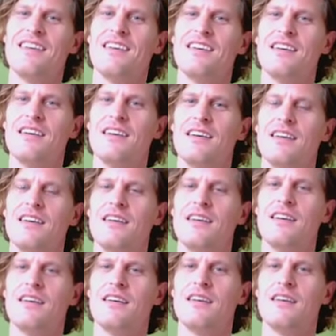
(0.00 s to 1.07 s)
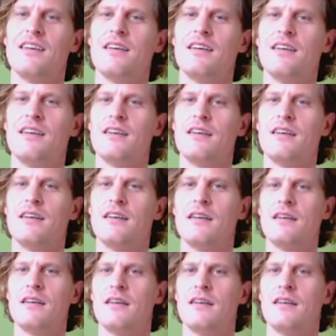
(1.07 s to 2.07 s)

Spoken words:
The person shown says nothing.